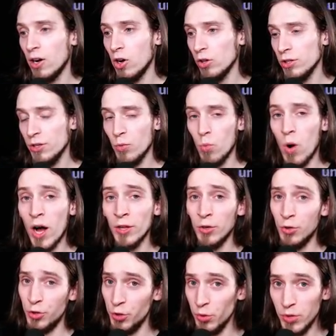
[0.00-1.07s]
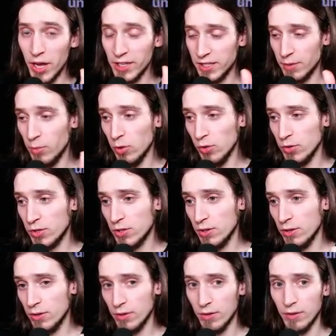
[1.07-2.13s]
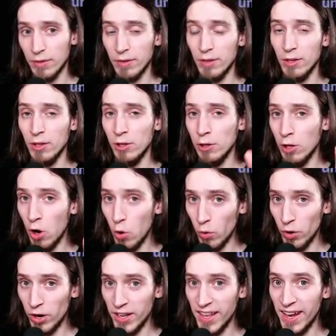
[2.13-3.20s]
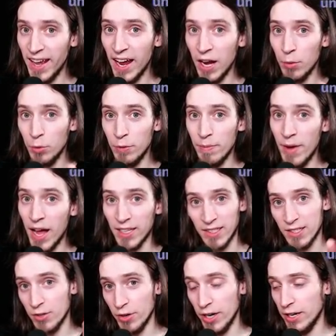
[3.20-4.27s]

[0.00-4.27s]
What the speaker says: only 1 or 2 decibels lower than I would master